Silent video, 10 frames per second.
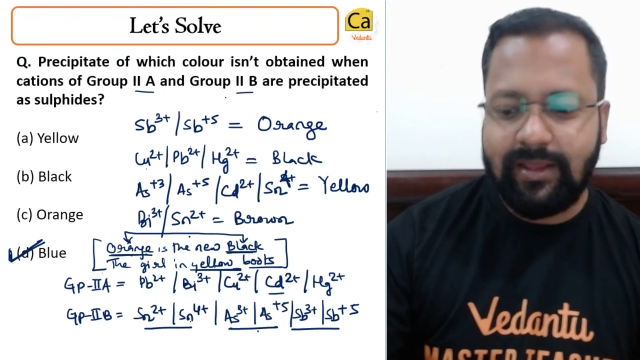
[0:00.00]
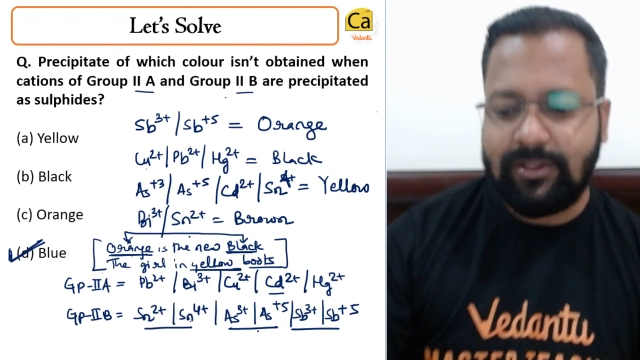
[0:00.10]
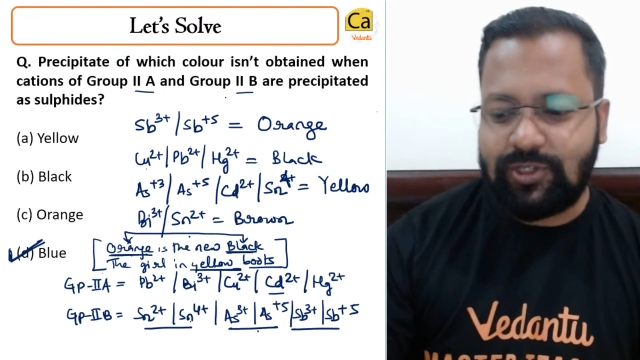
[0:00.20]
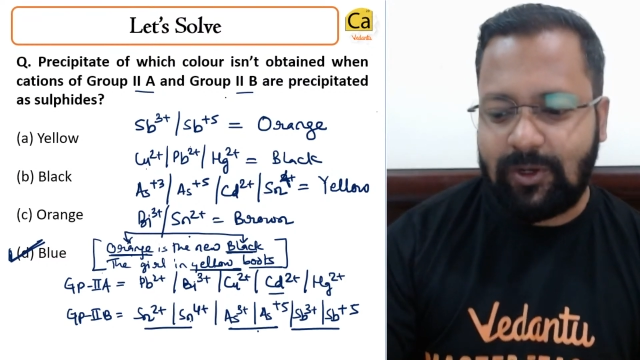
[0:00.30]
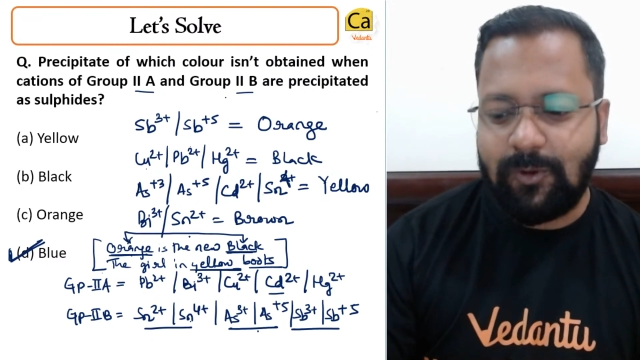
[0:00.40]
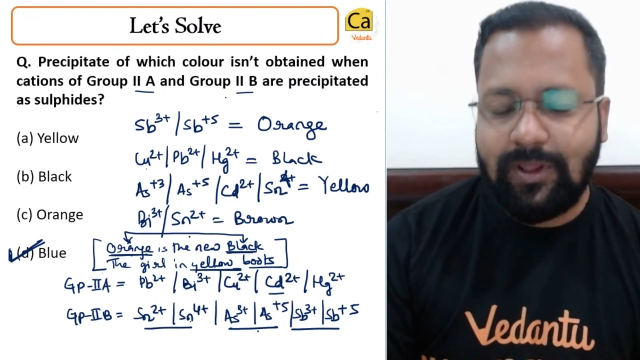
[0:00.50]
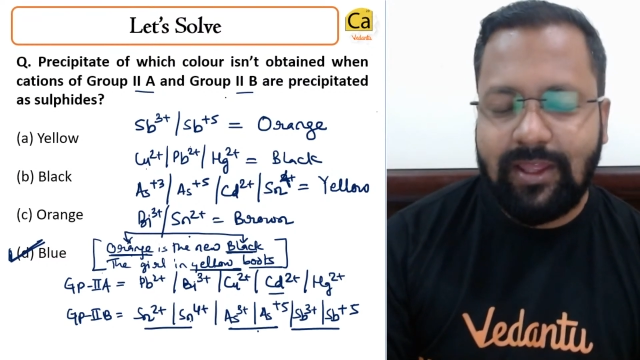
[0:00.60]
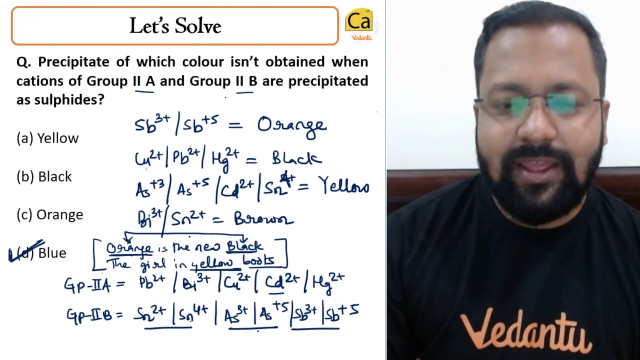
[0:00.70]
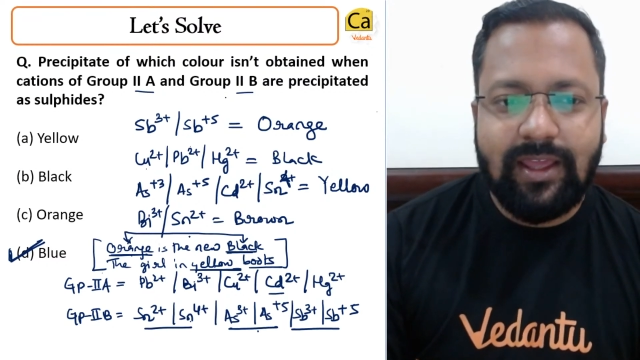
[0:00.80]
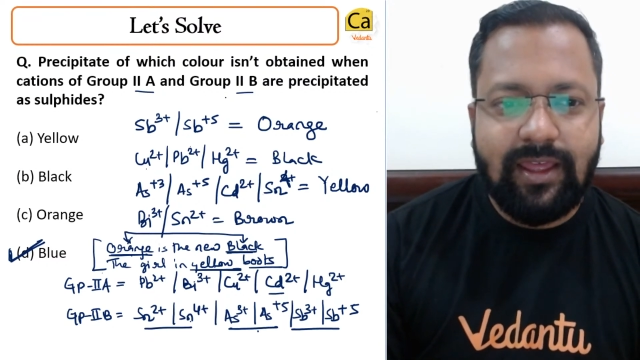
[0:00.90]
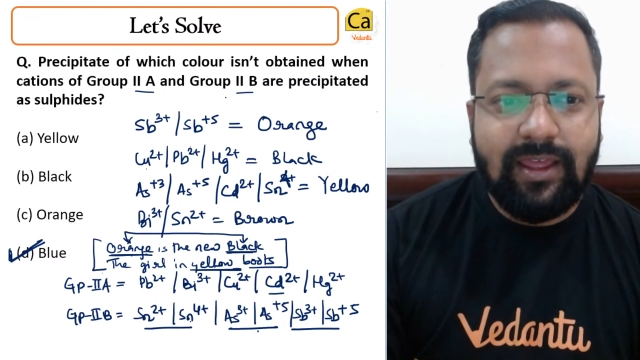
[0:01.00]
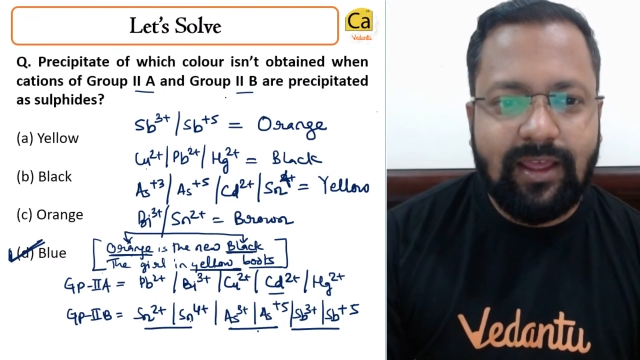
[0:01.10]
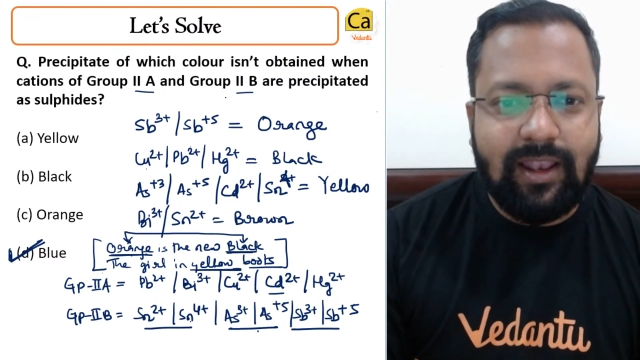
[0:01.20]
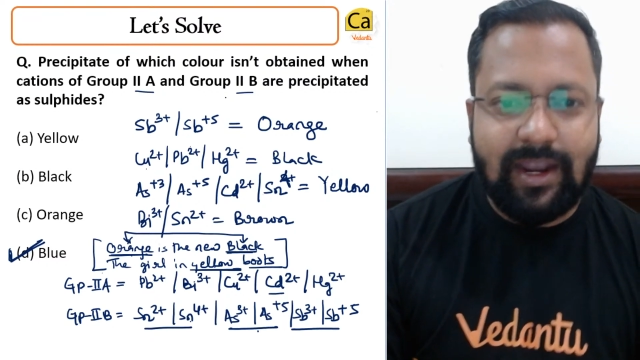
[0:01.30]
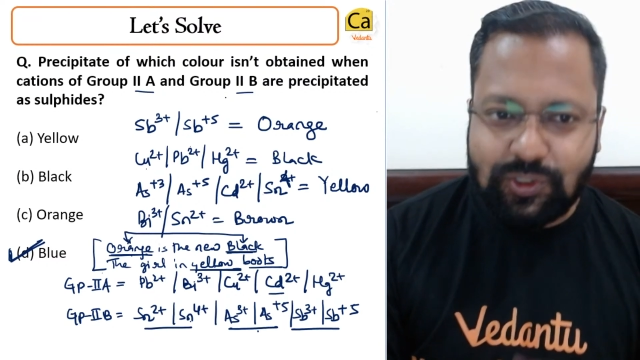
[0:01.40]
Chalo.
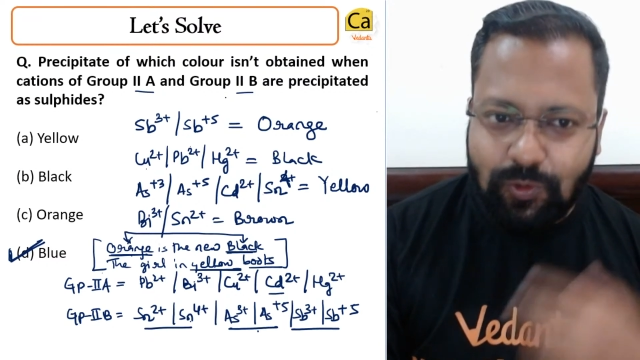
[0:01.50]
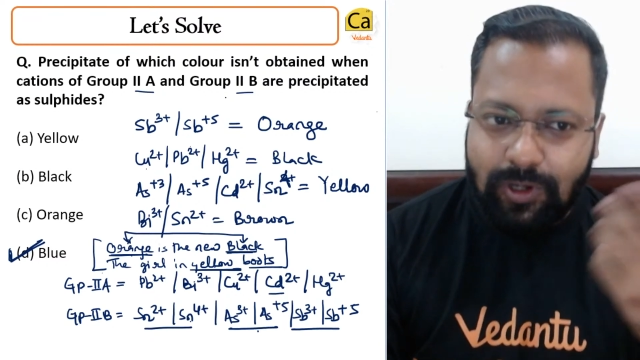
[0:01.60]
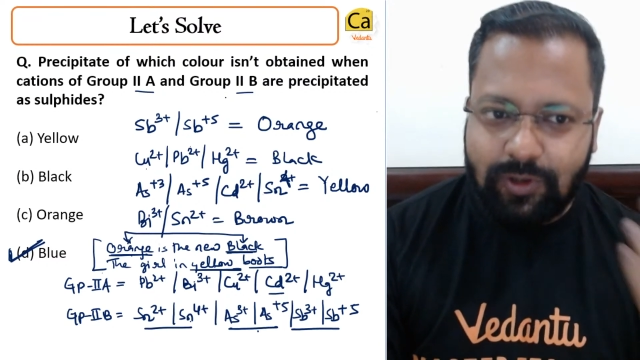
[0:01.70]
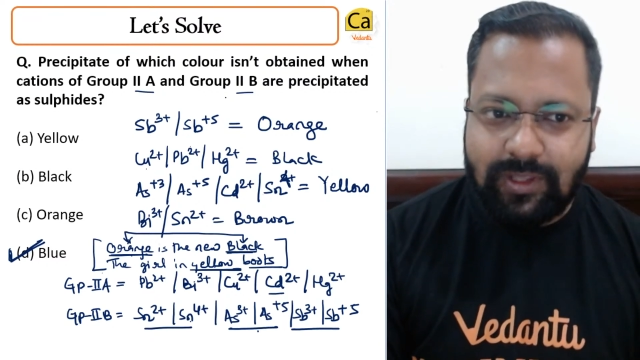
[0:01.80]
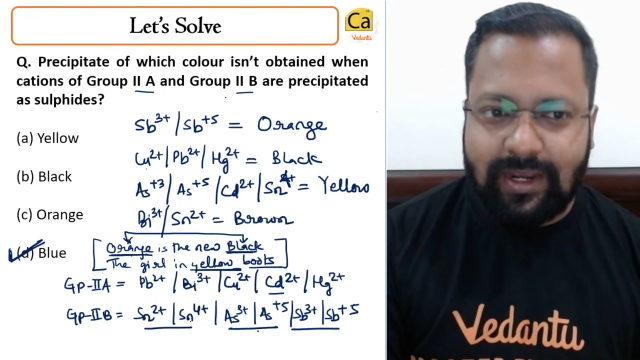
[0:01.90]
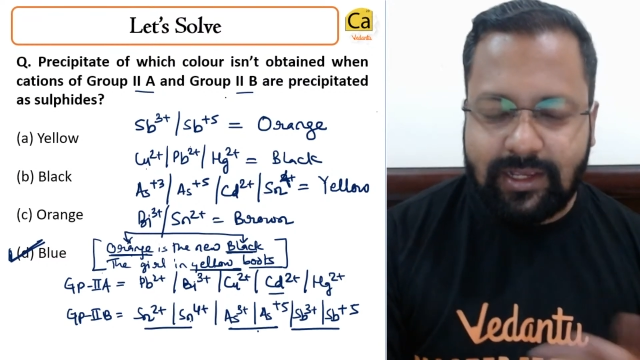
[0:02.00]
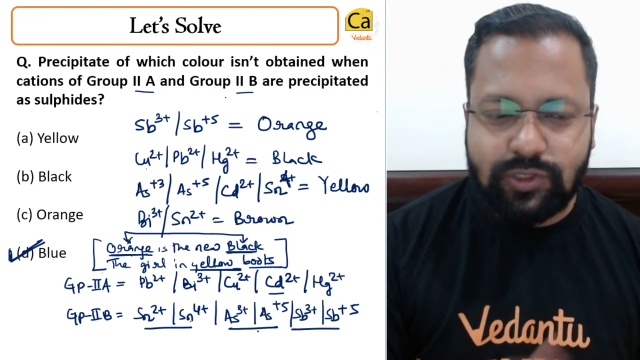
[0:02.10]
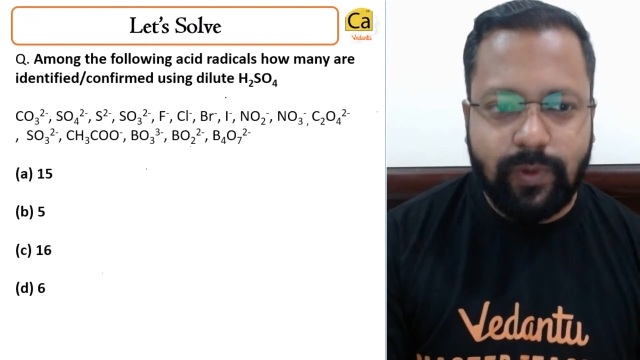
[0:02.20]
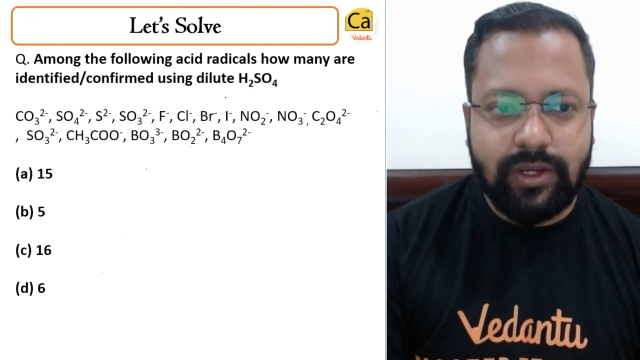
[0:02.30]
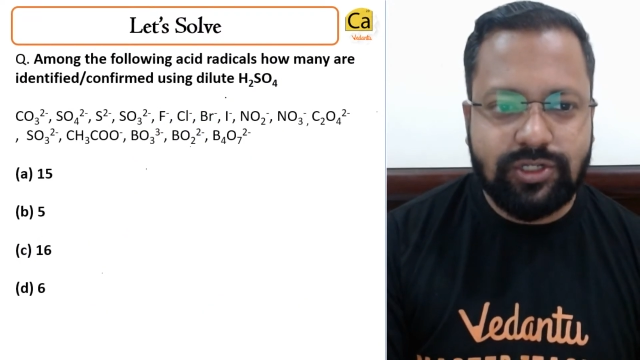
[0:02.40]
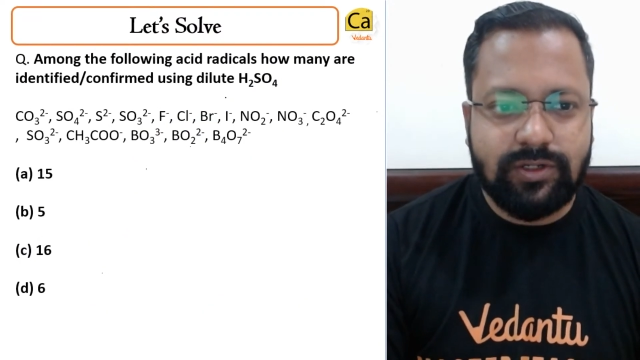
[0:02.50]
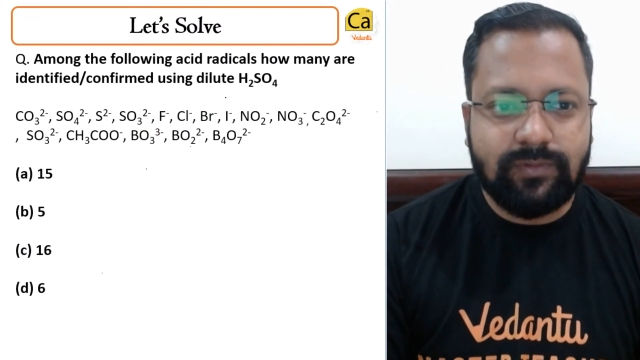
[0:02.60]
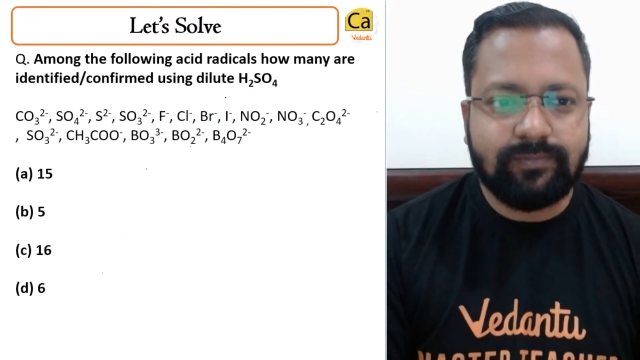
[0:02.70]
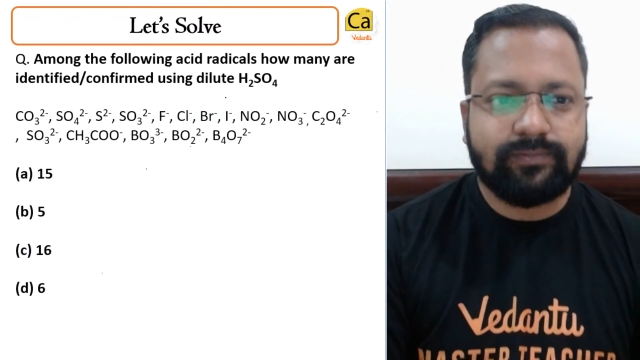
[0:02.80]
Let's go on to the next question.